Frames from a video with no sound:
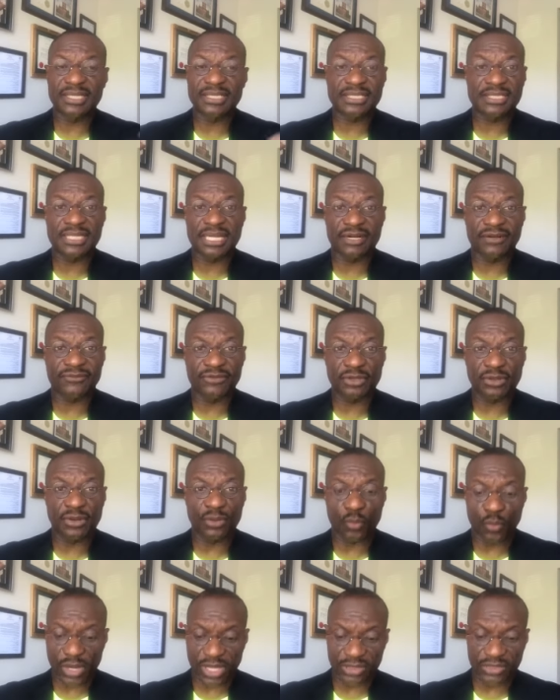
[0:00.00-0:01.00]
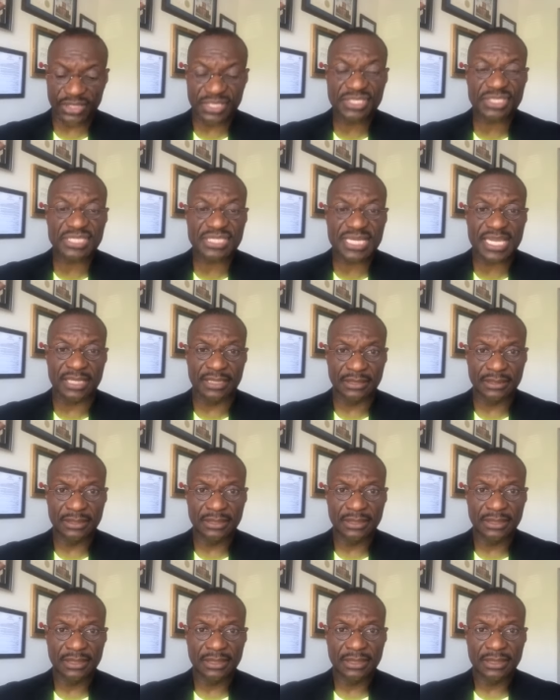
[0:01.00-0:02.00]
this is not of God? Well, this is it.
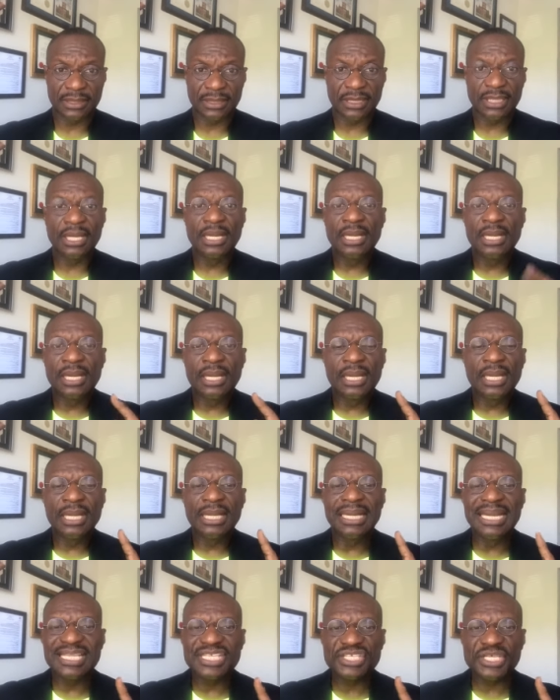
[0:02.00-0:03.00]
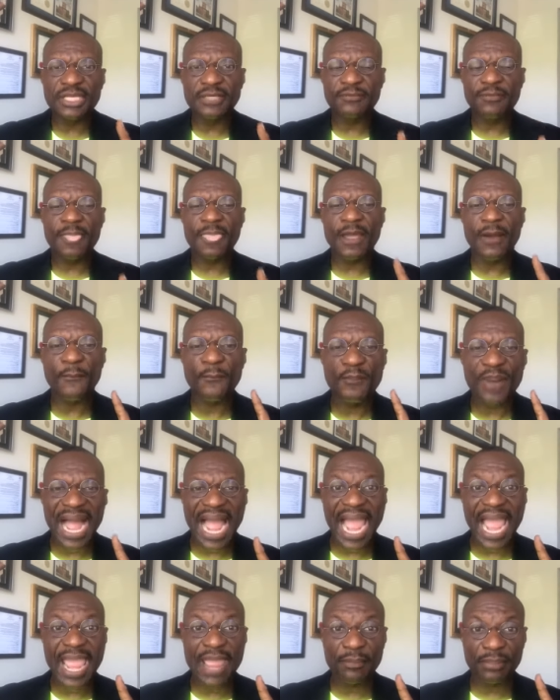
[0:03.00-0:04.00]
Listen,
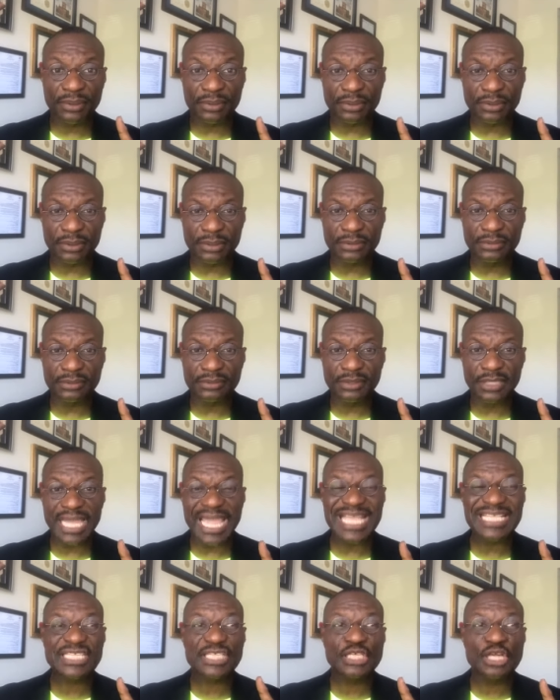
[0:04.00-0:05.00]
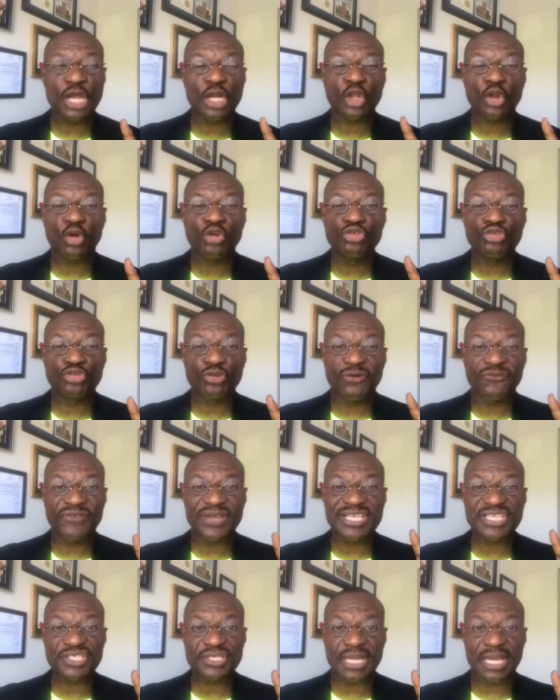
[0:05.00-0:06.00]
Bible. It's not
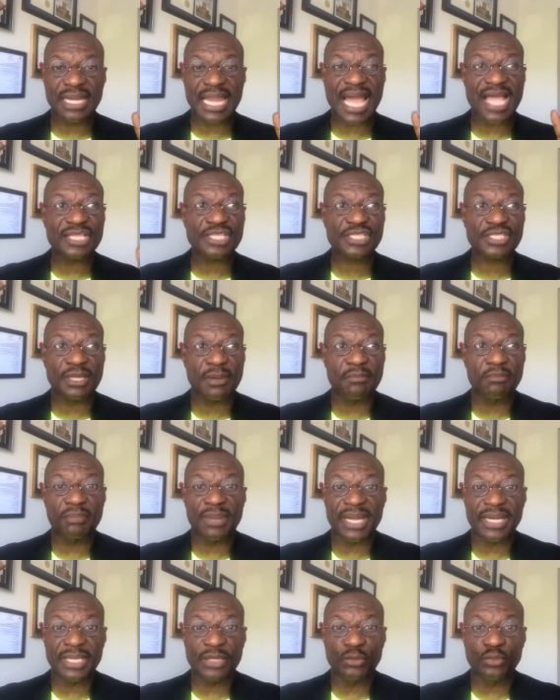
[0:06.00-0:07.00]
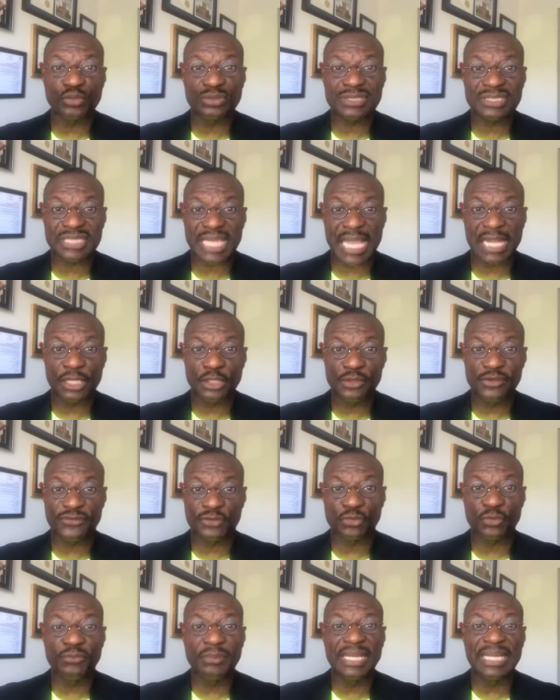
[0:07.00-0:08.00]
controversial as somebody would tell you
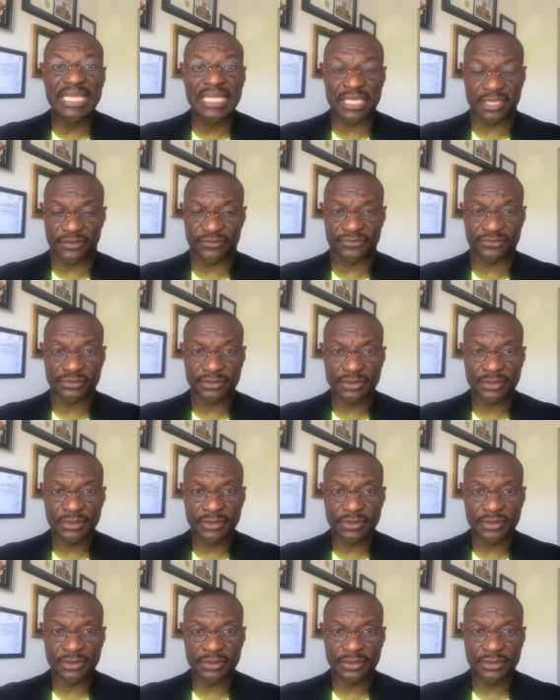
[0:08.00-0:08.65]
to believe.